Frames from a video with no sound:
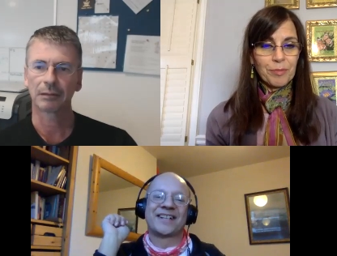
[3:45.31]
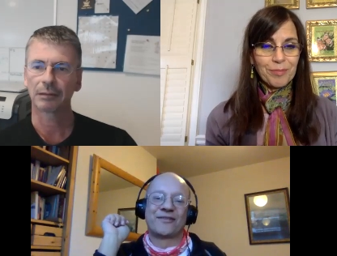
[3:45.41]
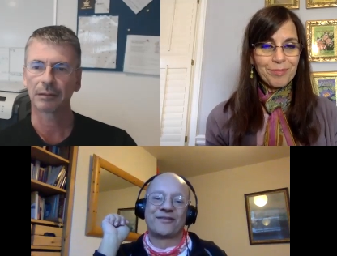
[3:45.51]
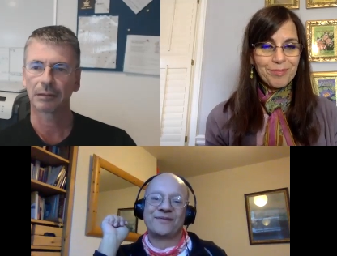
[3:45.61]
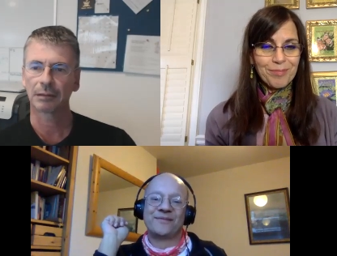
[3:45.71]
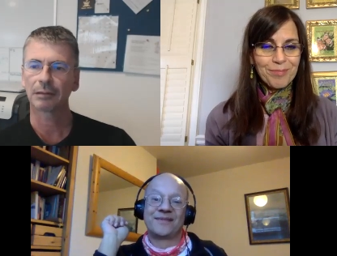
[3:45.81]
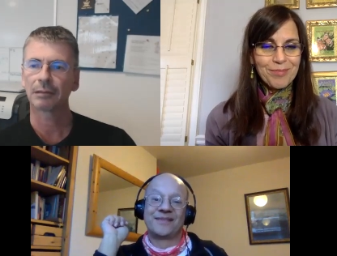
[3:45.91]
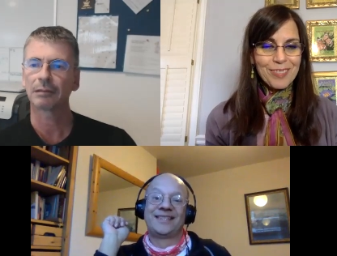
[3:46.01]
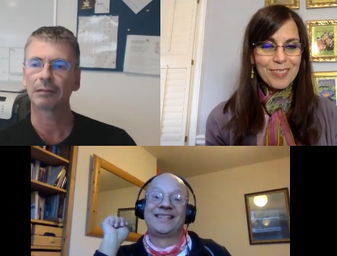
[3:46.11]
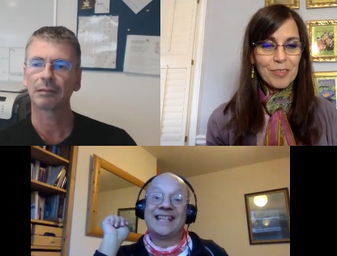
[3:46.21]
Speaker 1: of
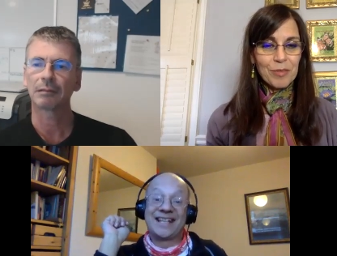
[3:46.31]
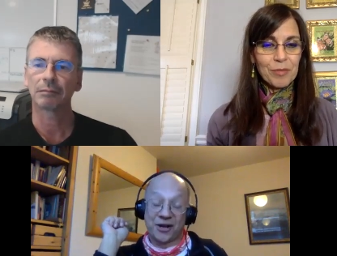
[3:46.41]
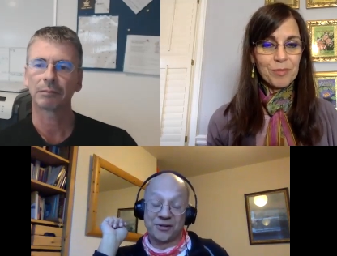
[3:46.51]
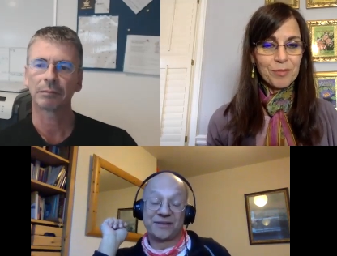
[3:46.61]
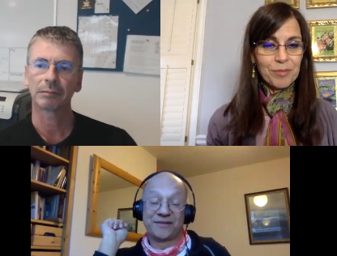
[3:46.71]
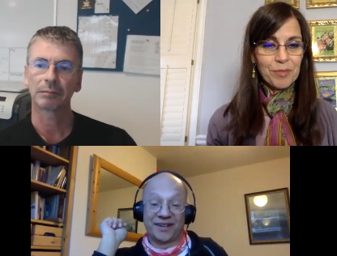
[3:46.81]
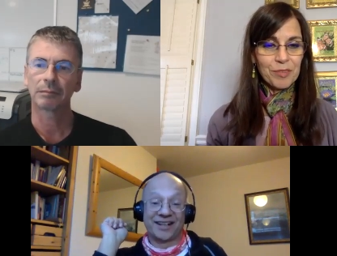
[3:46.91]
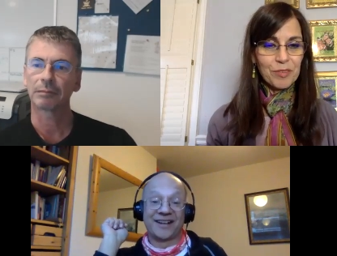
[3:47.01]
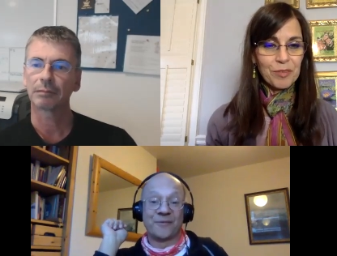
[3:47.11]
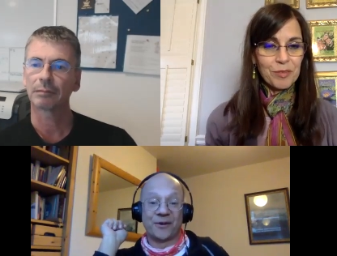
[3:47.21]

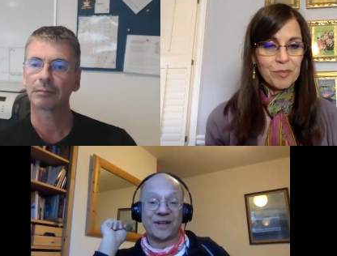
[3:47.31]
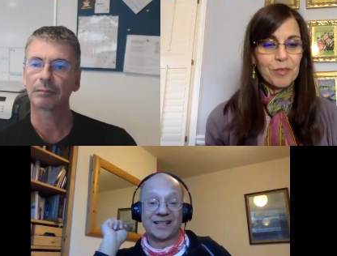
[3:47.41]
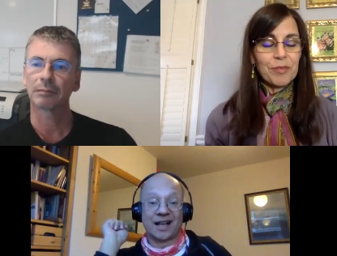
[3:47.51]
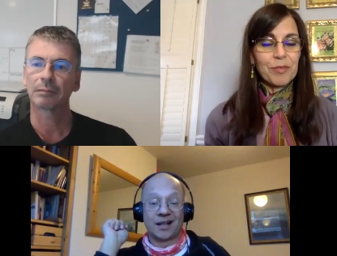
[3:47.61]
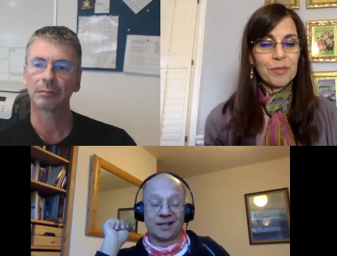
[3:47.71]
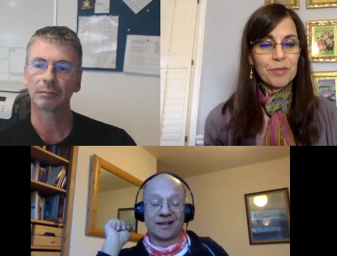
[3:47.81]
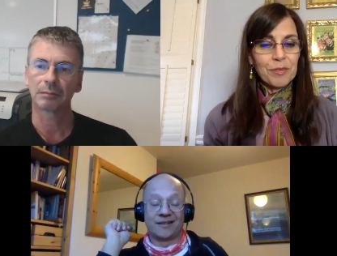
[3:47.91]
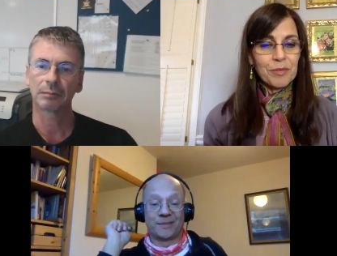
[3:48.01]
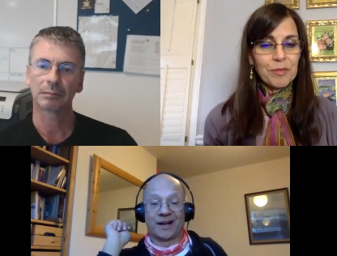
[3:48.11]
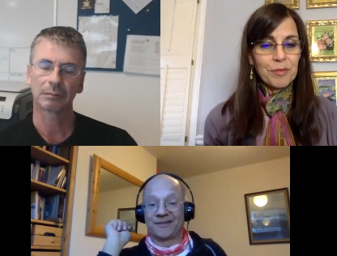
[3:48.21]
decodifying what exactly they're
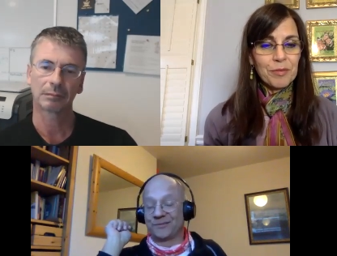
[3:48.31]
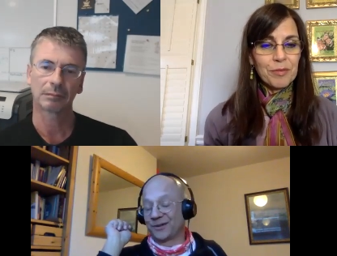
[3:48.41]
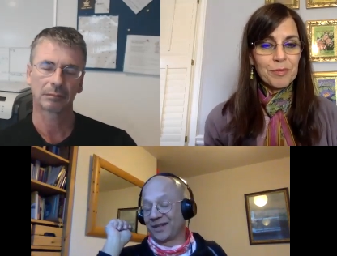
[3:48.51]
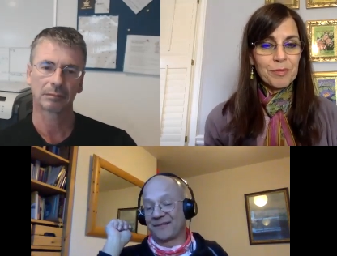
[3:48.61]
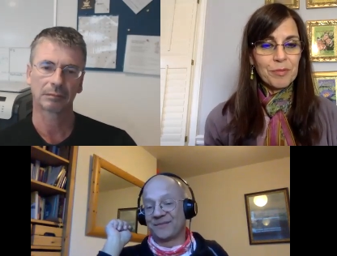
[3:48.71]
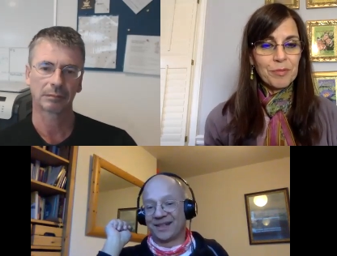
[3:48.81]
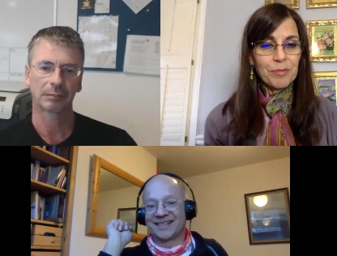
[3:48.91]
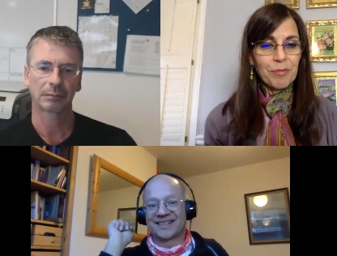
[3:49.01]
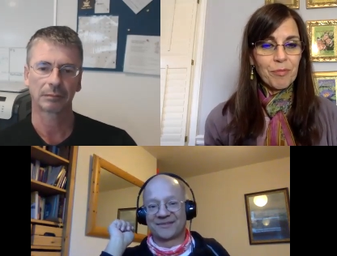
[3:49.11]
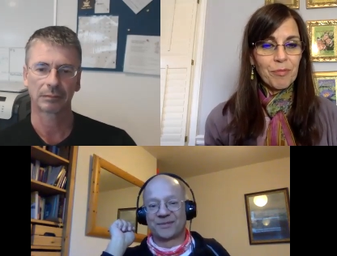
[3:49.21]
about and what that
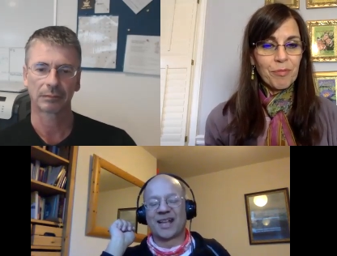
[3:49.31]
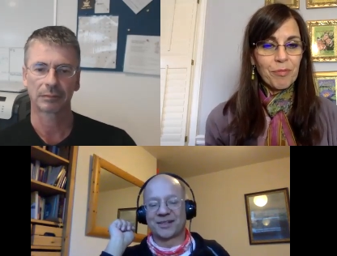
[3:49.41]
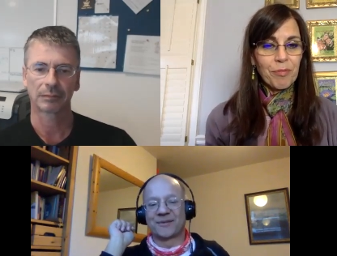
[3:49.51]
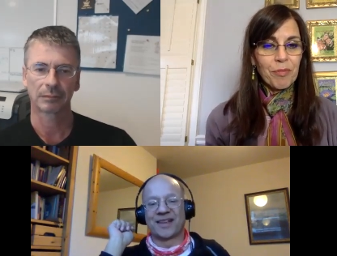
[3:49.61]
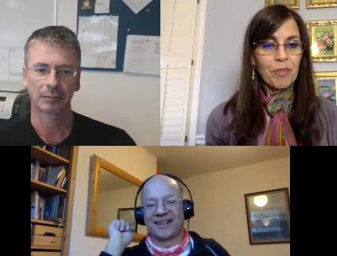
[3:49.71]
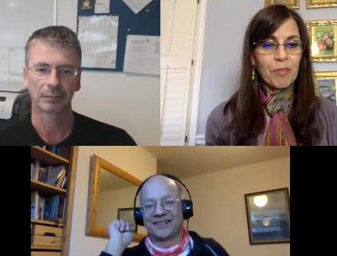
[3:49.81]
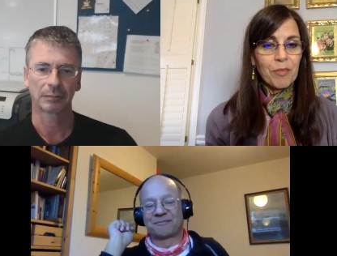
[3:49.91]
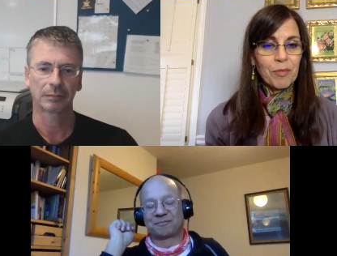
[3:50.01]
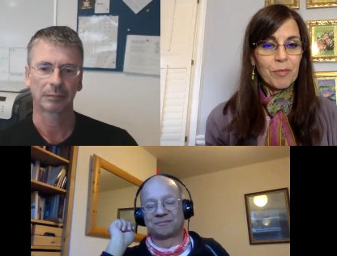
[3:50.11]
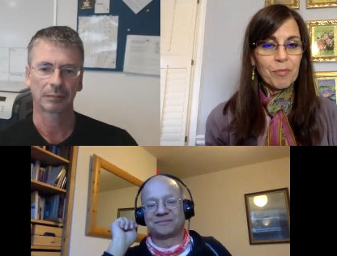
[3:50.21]
means. But that's what they are.
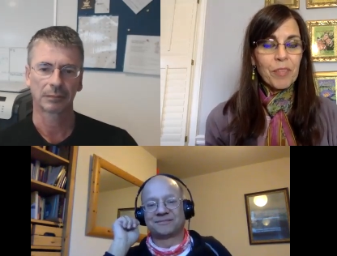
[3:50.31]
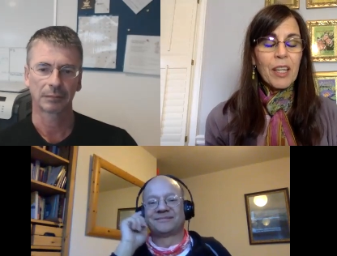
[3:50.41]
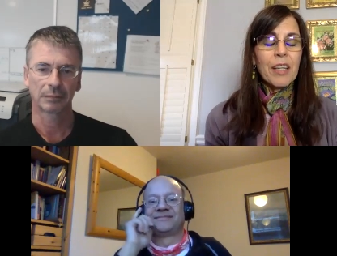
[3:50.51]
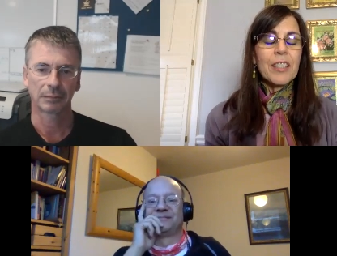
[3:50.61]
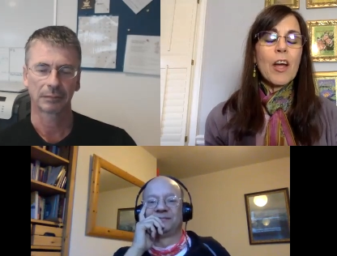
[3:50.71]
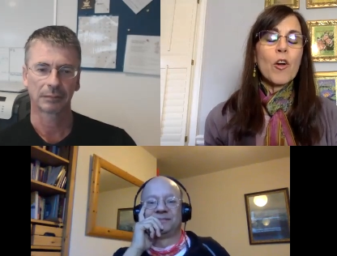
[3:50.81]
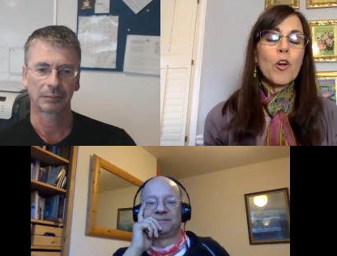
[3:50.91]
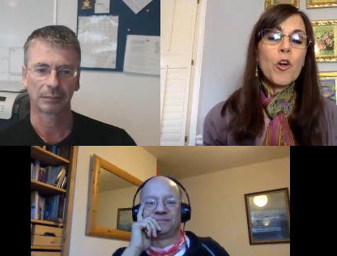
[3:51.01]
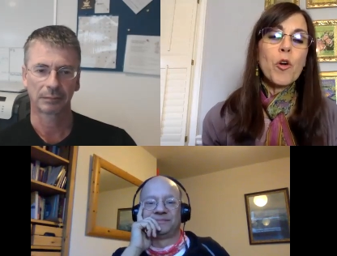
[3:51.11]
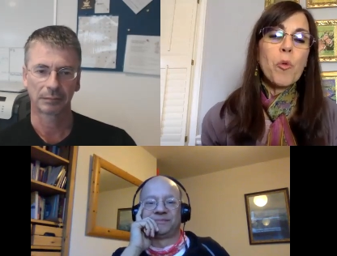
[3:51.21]
Speaker 2: Now,
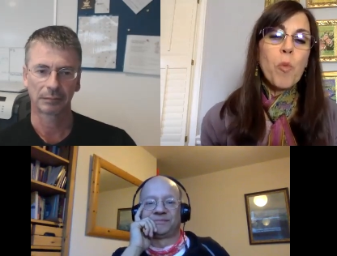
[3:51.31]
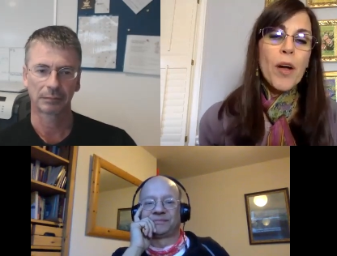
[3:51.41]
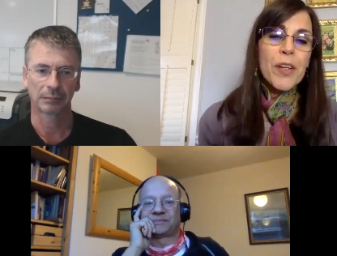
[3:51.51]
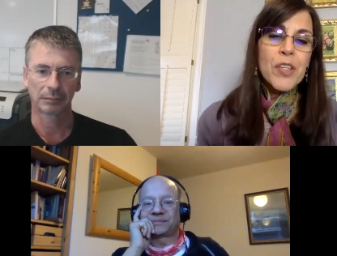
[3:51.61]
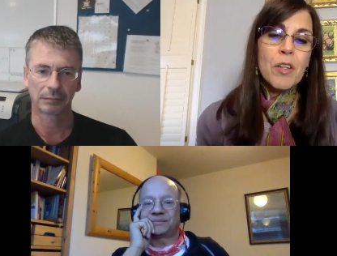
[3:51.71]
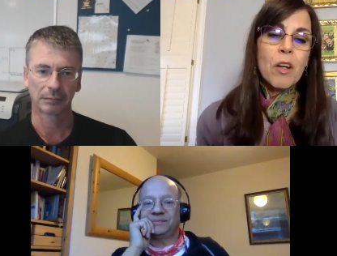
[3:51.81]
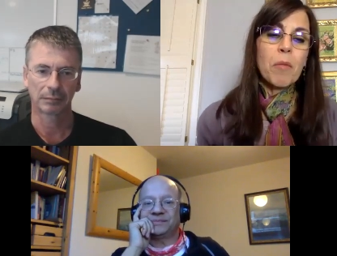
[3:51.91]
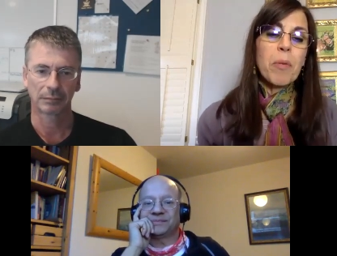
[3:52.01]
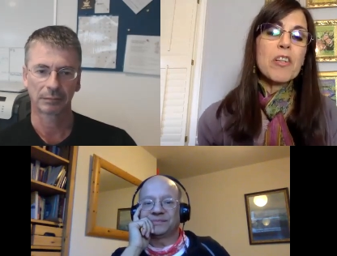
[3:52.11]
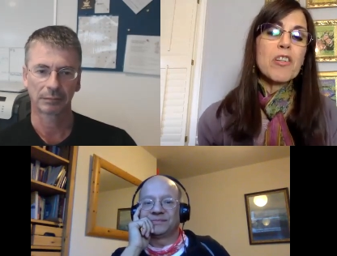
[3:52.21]
who was
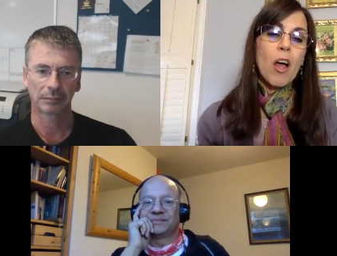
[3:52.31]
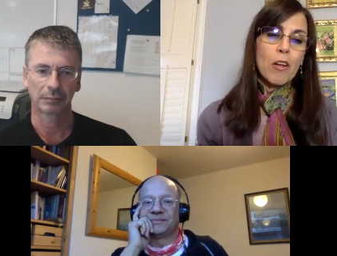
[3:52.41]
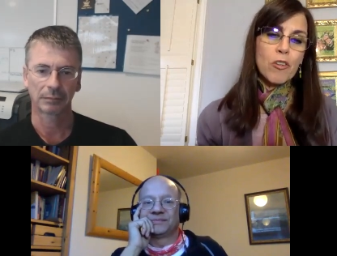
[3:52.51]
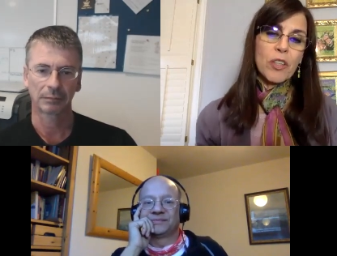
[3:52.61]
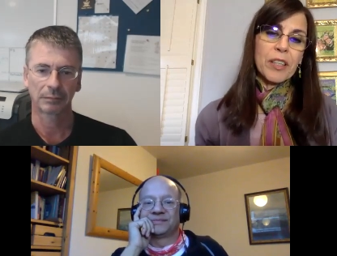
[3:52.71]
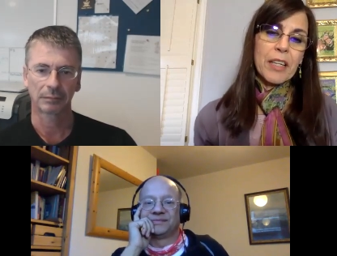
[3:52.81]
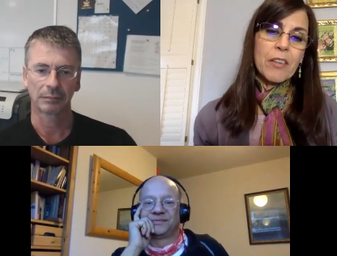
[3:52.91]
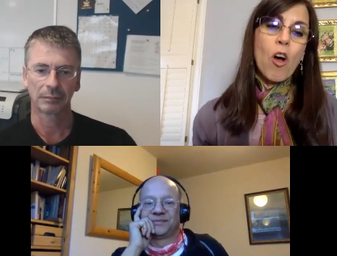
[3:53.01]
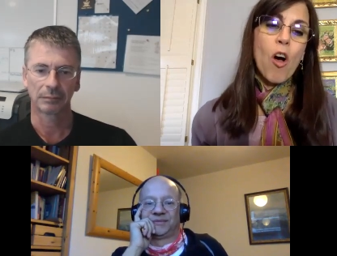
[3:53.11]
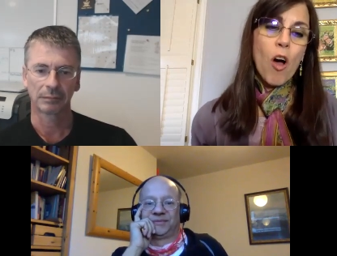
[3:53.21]
Patanjali,
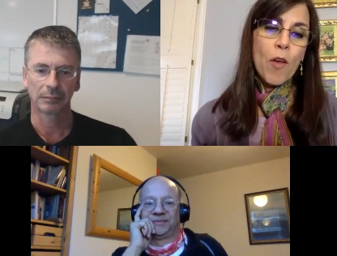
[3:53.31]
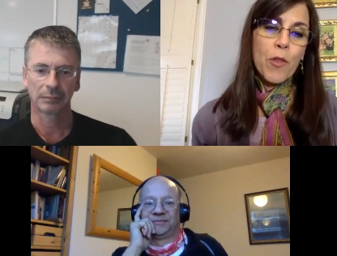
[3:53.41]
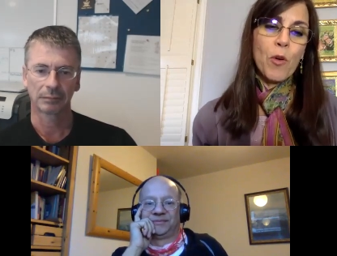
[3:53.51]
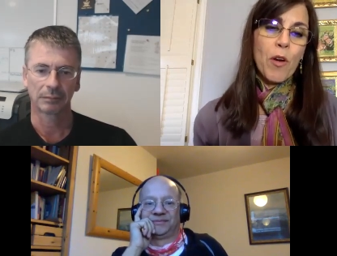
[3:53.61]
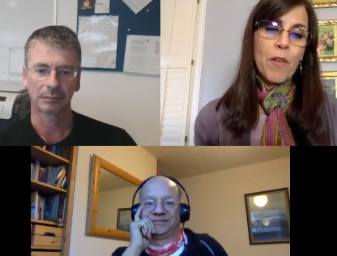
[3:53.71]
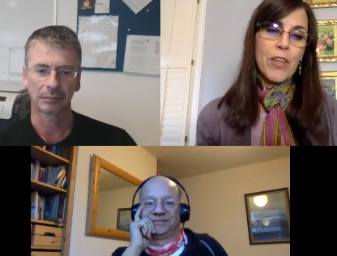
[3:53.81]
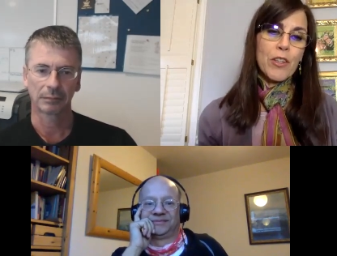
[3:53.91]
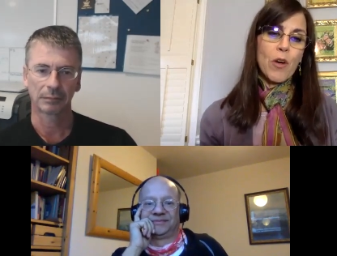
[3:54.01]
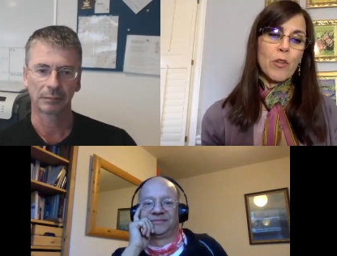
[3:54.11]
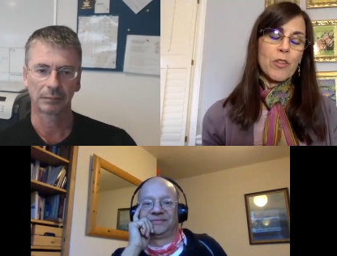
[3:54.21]
the author of the
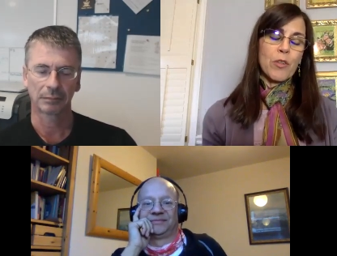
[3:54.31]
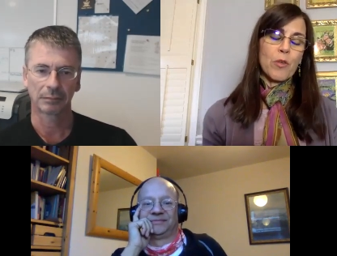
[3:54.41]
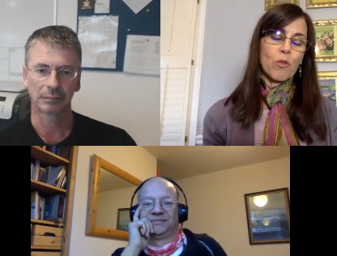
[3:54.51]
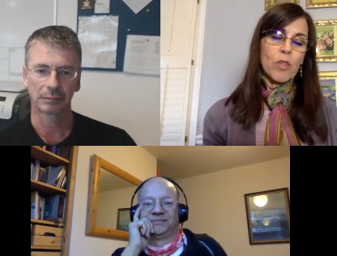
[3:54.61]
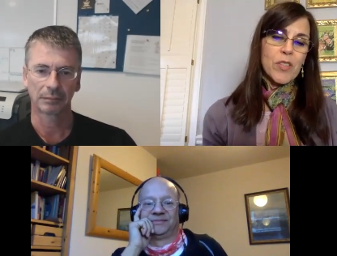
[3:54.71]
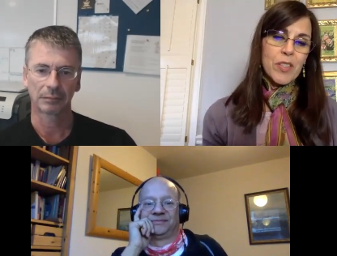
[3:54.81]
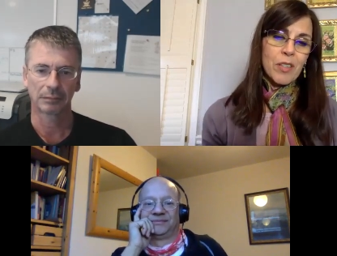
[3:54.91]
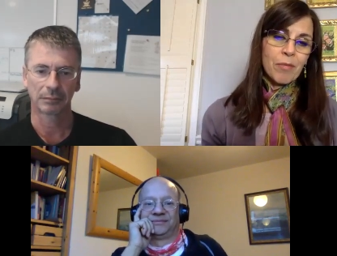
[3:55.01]
Yoga Sutras?